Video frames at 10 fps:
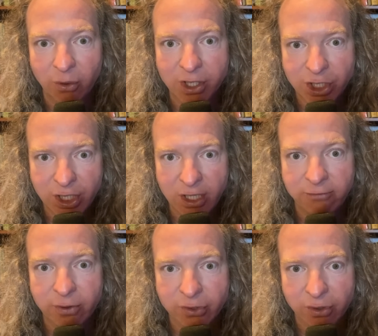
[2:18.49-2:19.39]

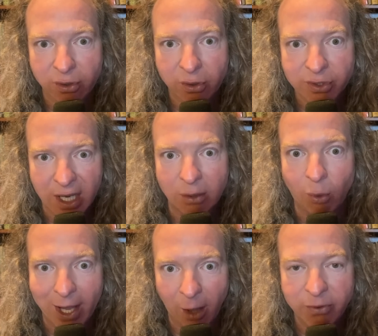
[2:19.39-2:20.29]
achieve those goals, and it
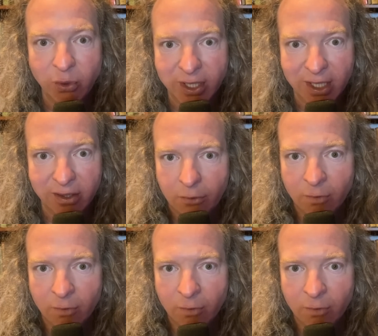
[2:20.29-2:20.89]
will help you get there.